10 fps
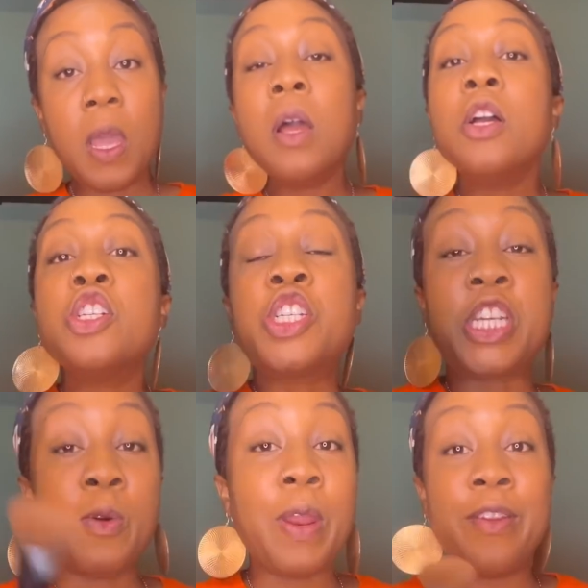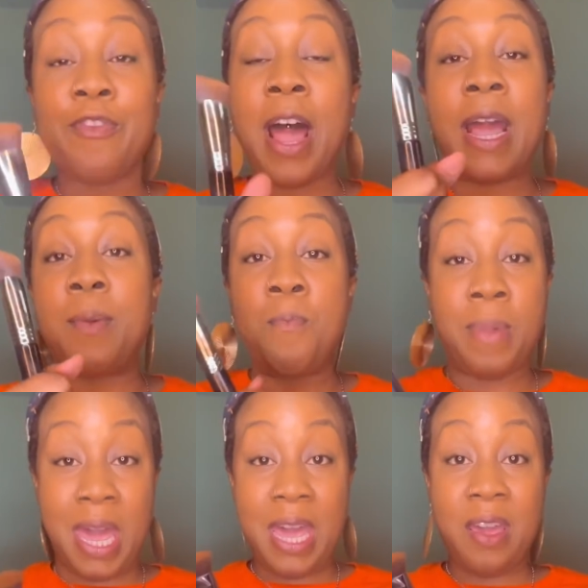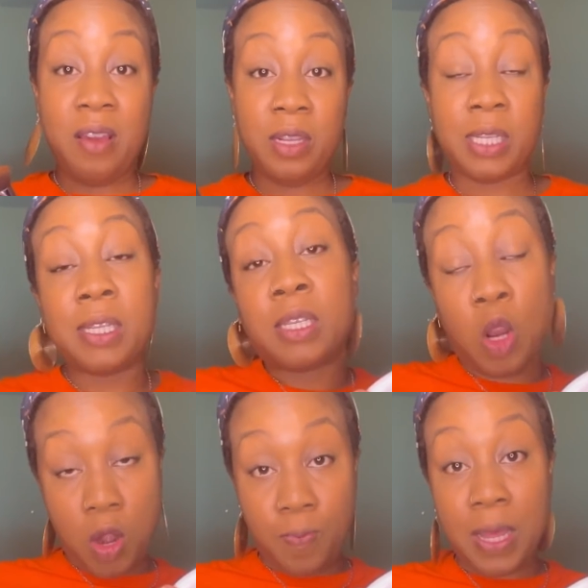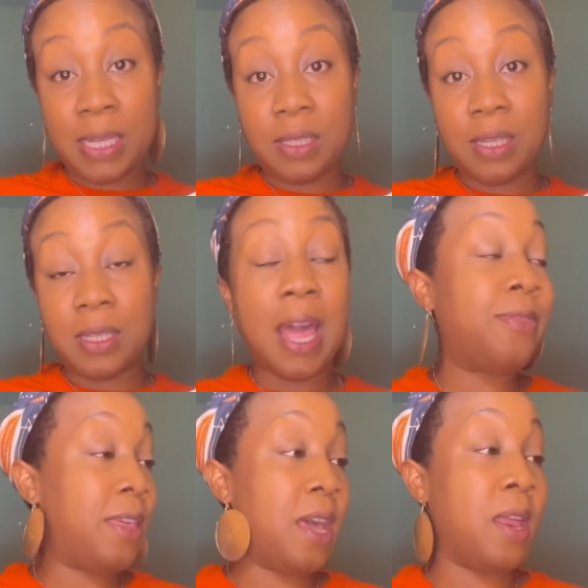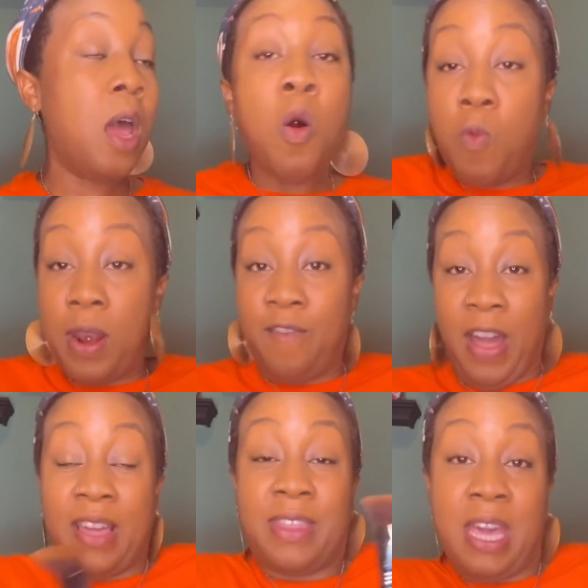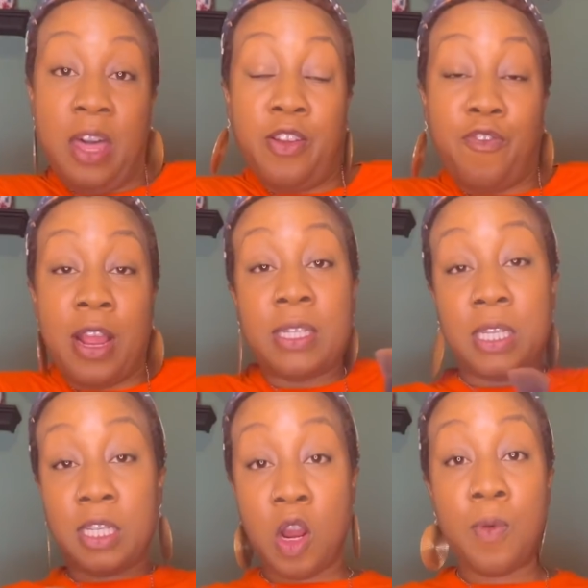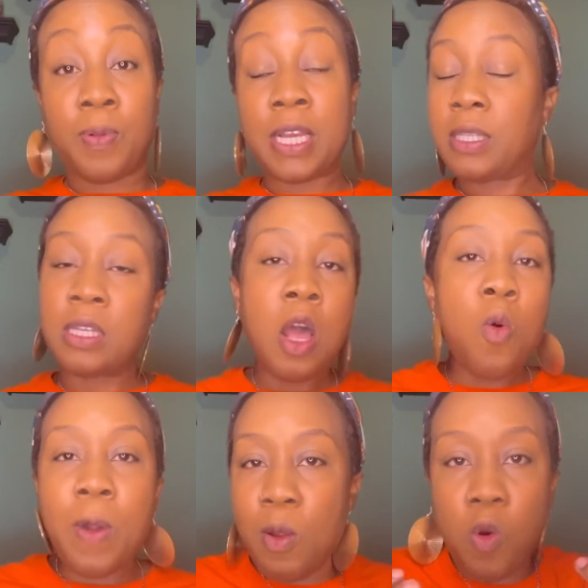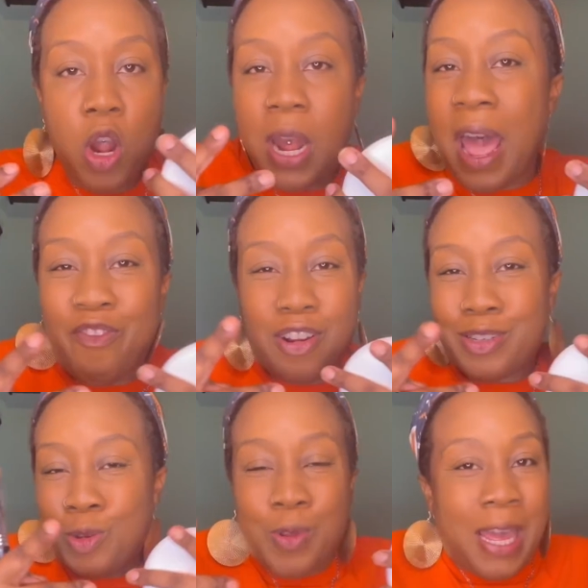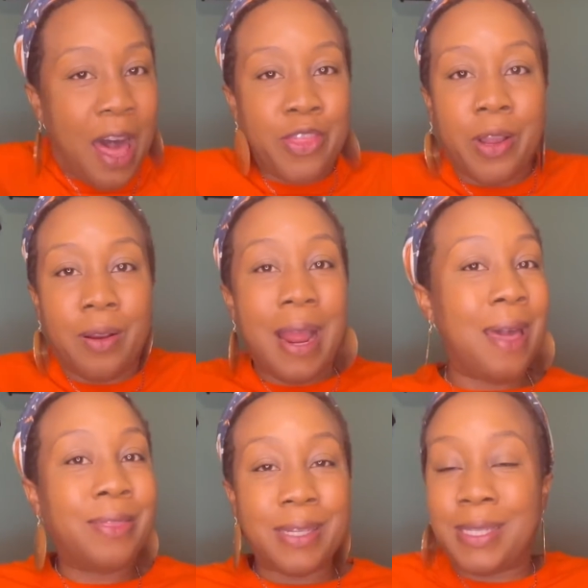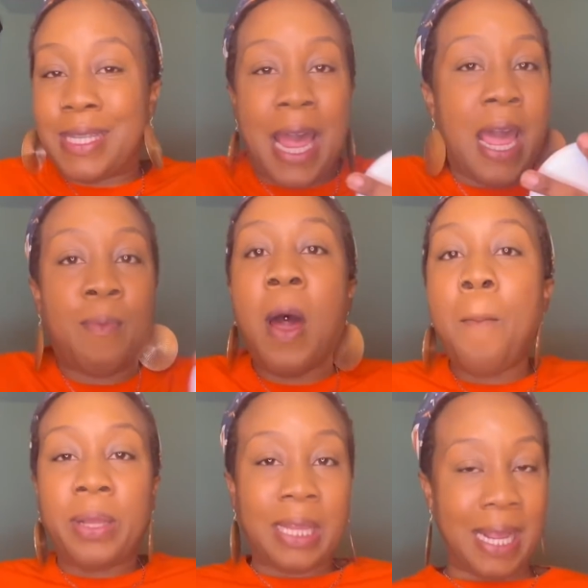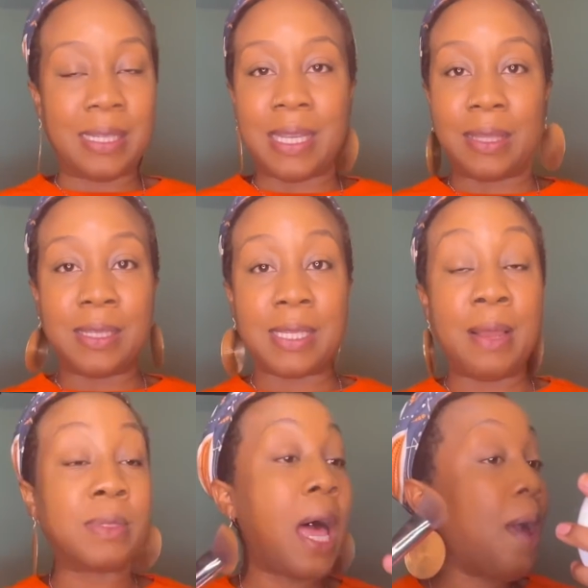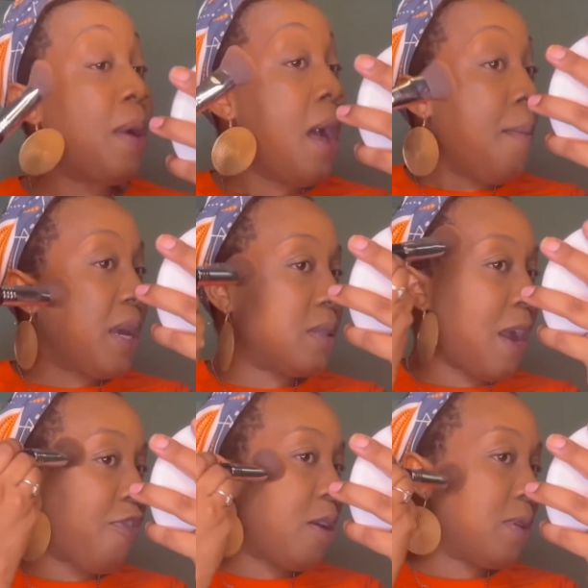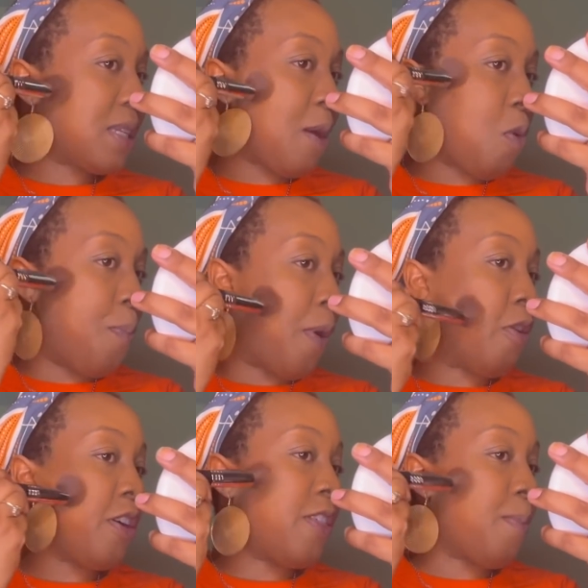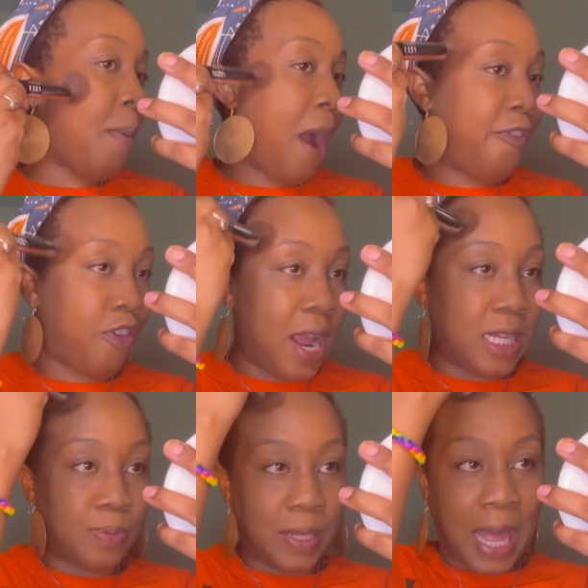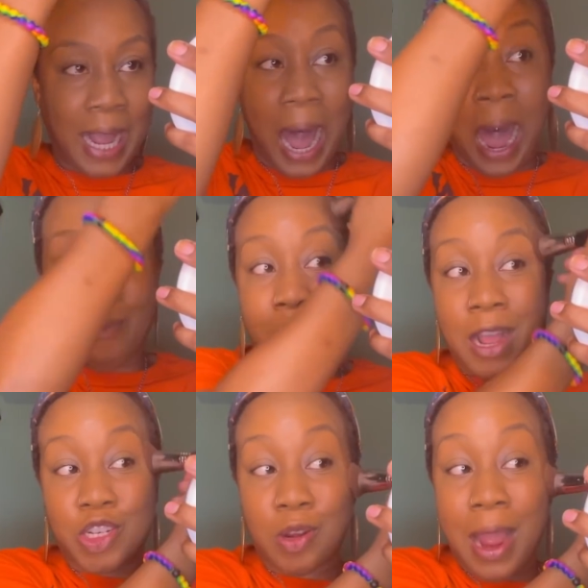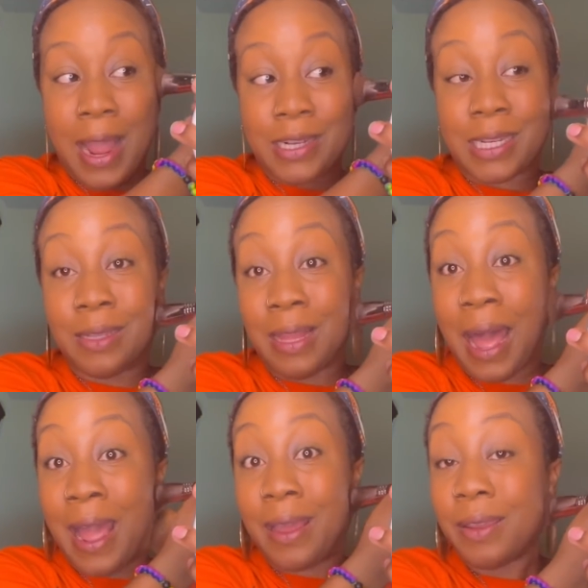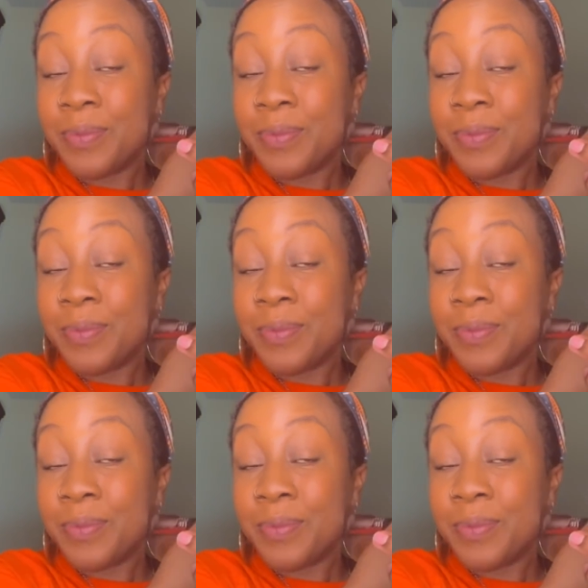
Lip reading: She would invite me to certain places and then would invite the other friend to certain places. We were never together in the same place at the same time because my friend was like, well, both of them are my friends, but like, I'm not trying to like